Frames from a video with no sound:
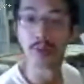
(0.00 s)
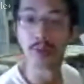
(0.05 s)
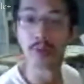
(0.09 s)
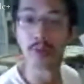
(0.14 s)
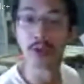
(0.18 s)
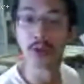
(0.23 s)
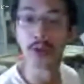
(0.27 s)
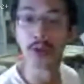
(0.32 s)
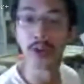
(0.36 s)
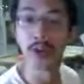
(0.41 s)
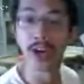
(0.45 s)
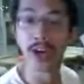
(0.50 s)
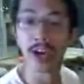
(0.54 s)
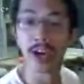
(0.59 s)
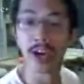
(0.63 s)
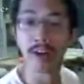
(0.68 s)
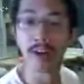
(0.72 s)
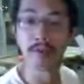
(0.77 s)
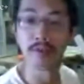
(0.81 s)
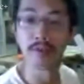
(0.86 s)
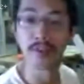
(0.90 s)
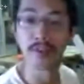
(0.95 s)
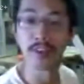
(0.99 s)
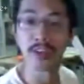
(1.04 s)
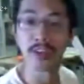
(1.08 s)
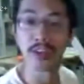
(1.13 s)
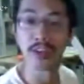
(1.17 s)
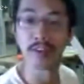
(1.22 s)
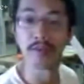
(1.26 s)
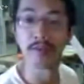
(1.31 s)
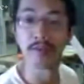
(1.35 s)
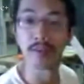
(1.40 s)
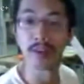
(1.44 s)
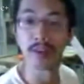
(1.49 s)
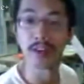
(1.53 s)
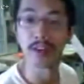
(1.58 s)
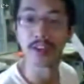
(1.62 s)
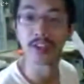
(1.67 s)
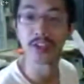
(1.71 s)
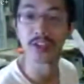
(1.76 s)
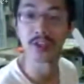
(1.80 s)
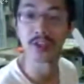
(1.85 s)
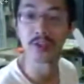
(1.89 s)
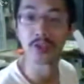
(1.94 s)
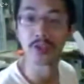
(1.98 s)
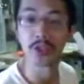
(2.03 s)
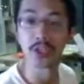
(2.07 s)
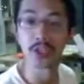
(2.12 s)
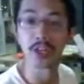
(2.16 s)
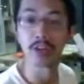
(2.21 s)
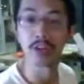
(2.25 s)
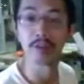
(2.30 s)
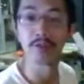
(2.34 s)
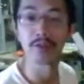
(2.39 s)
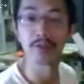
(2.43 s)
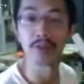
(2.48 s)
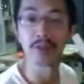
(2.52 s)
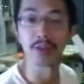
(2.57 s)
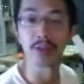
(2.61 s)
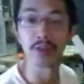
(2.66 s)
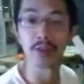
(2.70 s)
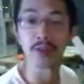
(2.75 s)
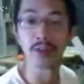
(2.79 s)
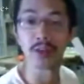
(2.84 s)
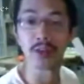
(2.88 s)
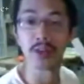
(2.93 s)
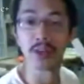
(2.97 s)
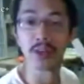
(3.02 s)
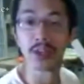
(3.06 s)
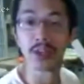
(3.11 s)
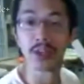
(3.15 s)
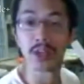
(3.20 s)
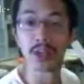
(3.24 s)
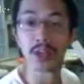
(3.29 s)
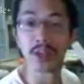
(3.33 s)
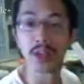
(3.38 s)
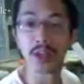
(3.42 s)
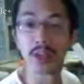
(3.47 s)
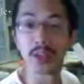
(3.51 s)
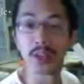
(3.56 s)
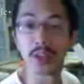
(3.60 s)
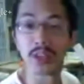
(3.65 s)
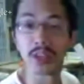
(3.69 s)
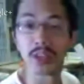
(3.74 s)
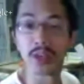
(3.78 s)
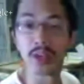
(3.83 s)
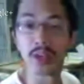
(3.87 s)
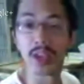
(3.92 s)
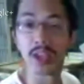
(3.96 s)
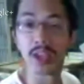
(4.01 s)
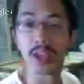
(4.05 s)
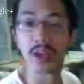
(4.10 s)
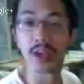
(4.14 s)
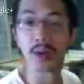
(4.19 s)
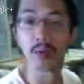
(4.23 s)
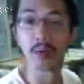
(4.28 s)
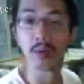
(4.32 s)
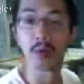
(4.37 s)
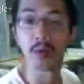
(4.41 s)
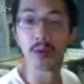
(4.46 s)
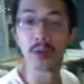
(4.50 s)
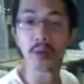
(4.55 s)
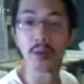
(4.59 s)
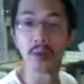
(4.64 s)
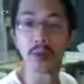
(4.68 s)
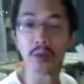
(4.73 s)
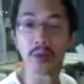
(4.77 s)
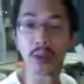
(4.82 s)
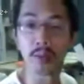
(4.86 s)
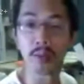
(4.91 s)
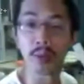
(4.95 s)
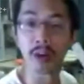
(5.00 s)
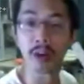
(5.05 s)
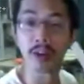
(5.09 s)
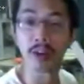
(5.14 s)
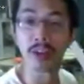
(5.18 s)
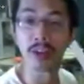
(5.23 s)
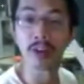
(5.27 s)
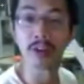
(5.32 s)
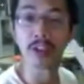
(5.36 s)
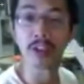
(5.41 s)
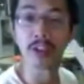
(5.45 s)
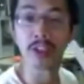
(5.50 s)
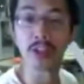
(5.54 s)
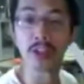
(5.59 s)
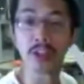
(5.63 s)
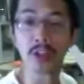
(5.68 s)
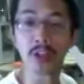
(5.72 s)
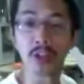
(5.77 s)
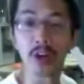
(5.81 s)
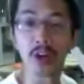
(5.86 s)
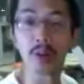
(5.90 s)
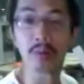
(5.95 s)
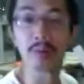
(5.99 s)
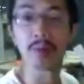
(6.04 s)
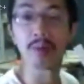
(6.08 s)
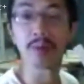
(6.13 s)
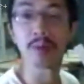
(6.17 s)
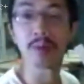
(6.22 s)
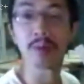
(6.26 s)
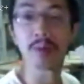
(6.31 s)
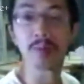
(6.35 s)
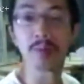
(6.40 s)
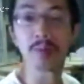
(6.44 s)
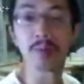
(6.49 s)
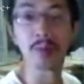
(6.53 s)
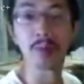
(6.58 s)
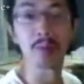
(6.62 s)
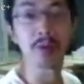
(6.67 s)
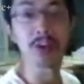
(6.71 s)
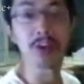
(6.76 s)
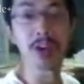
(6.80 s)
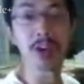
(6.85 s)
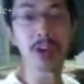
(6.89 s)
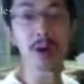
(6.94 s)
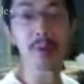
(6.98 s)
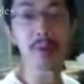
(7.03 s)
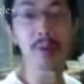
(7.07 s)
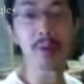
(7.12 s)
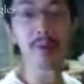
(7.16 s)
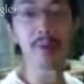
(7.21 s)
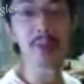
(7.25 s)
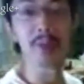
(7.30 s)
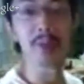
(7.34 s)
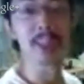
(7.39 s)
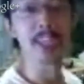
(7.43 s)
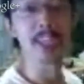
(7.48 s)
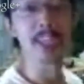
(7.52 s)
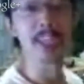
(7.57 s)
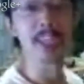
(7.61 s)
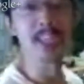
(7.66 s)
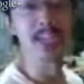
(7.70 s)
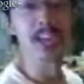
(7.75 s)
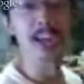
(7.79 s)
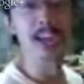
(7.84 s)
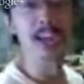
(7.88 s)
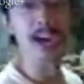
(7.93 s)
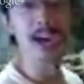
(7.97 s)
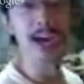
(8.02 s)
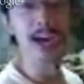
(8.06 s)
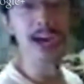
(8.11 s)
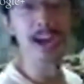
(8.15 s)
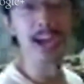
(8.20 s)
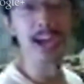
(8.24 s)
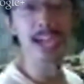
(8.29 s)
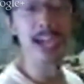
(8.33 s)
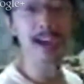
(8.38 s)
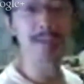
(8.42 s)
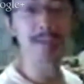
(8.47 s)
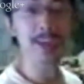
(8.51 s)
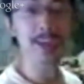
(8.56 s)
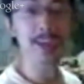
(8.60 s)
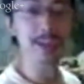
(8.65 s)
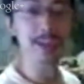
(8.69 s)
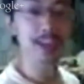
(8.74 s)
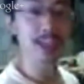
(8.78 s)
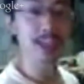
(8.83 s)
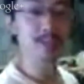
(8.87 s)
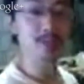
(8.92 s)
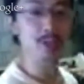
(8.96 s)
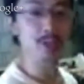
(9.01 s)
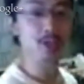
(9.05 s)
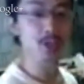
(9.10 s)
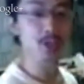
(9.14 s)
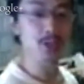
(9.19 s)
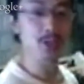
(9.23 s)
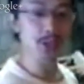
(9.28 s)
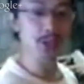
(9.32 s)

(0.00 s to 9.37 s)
will you have conventional shelves, or will will they parallel to the top and bottom? Um, I haven't given.